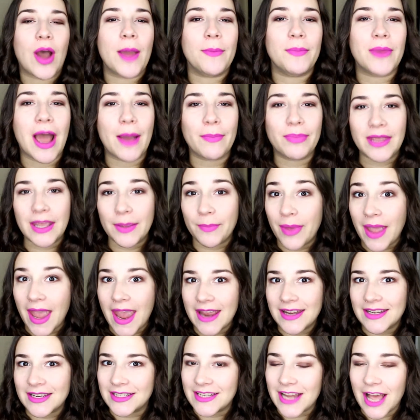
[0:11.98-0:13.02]
I'm not being
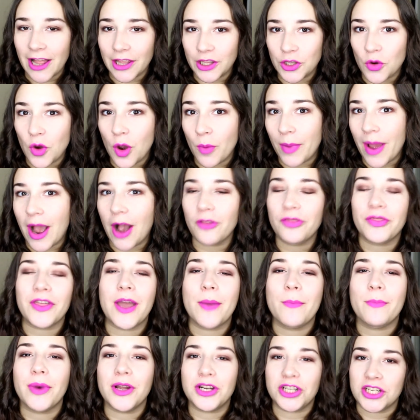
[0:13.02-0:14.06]
paid to tell you about
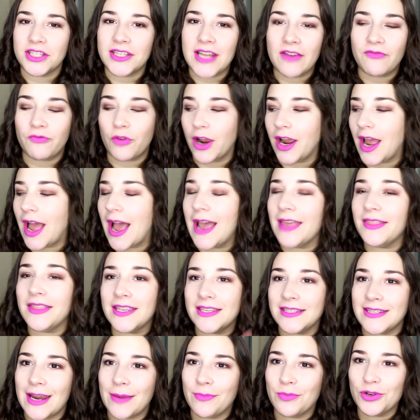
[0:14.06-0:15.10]
them, but just FYI,
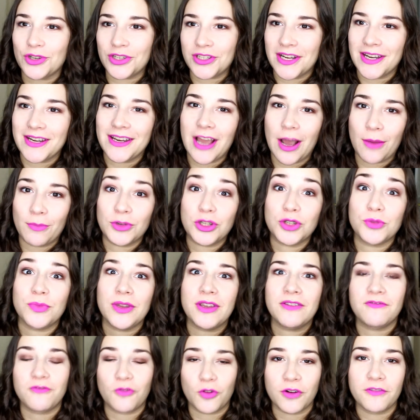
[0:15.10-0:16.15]
these diapers did come to
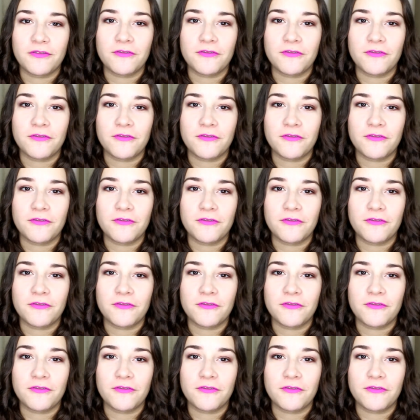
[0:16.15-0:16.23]
me for